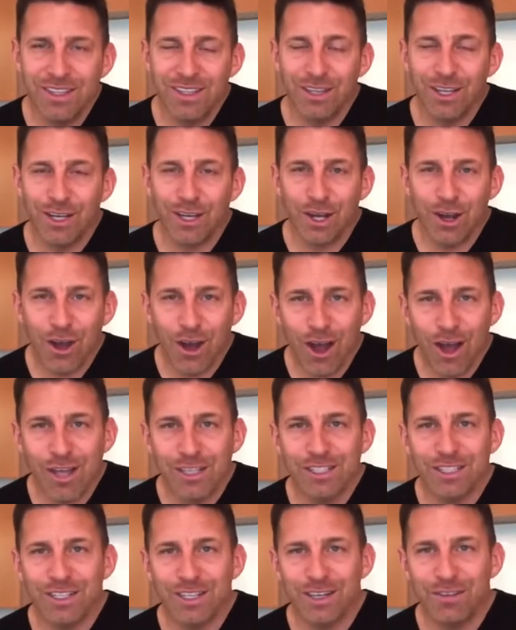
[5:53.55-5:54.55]
The
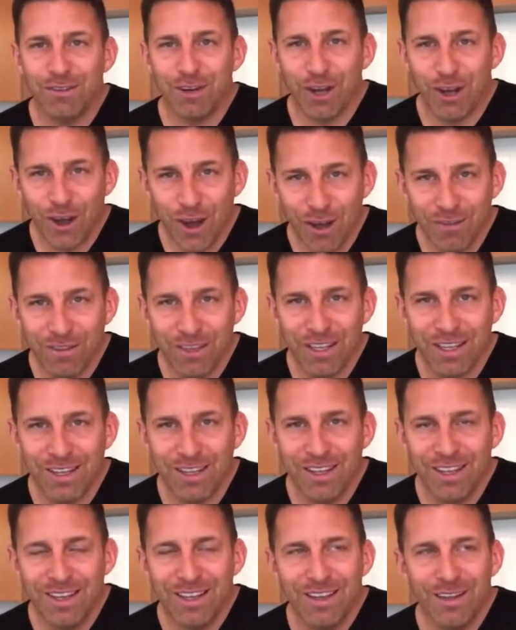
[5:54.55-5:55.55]
cost of coffee,
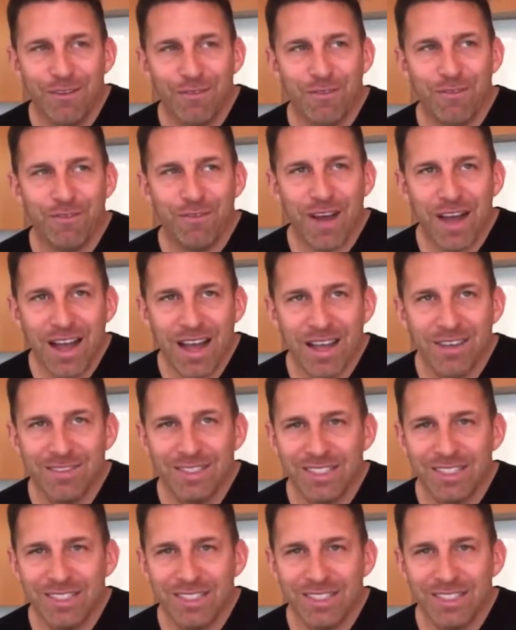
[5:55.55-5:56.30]
five,